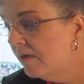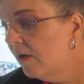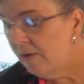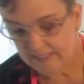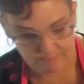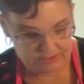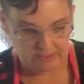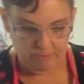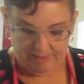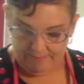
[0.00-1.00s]
Oh, I'm gonna put a
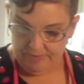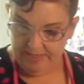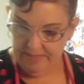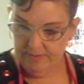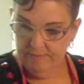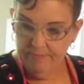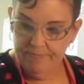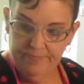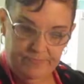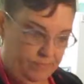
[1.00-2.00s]
little pepper in it
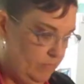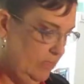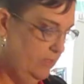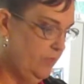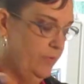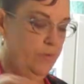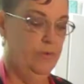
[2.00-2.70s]
too.